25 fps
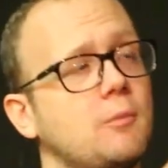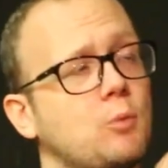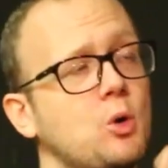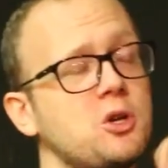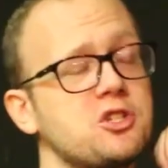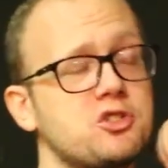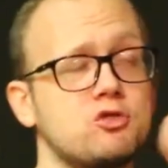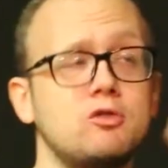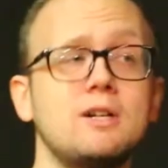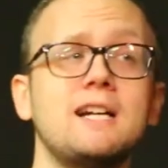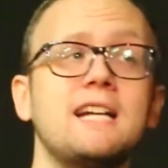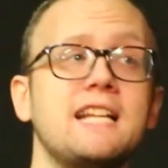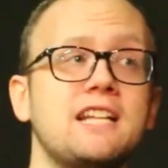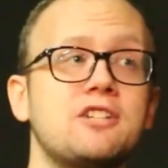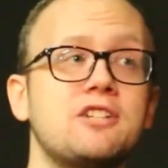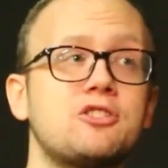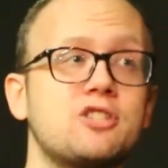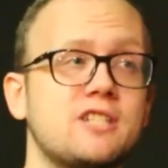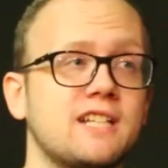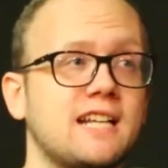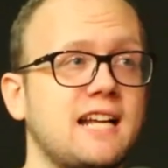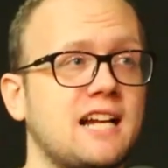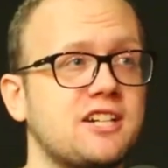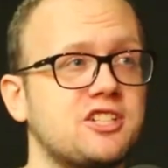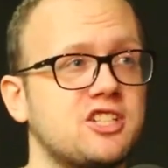Uh, what's really
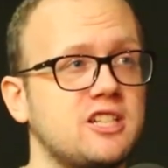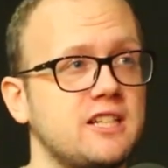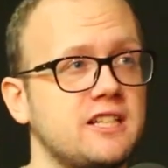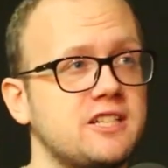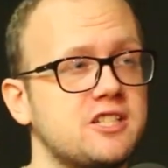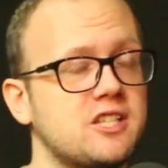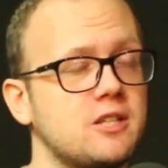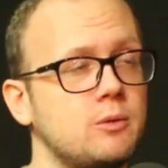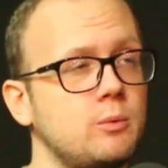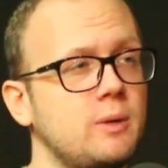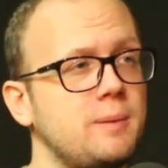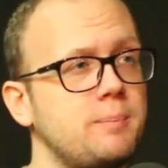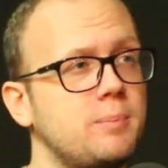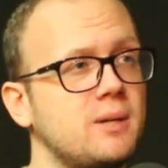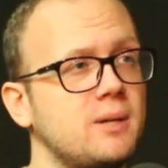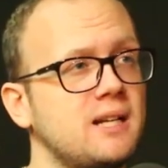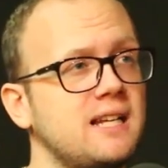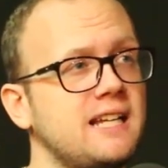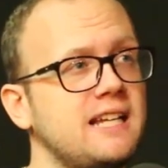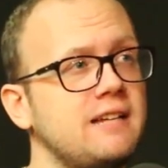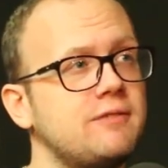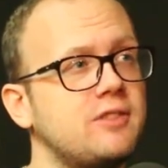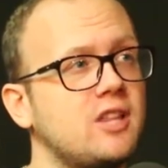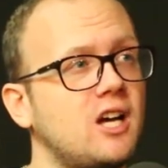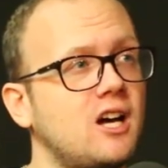interesting, actually, is that we
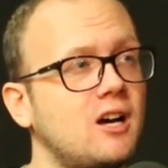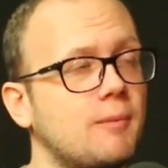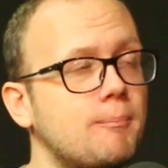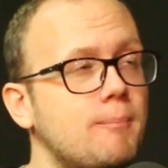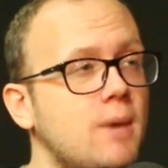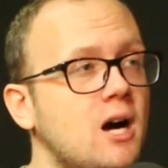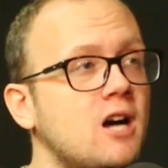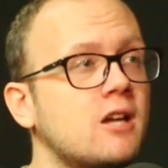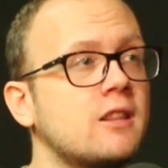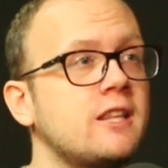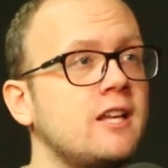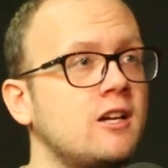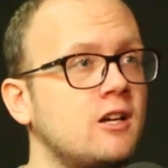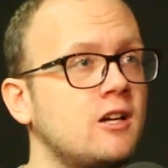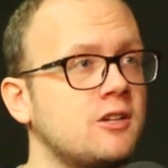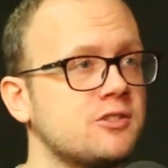believe that among the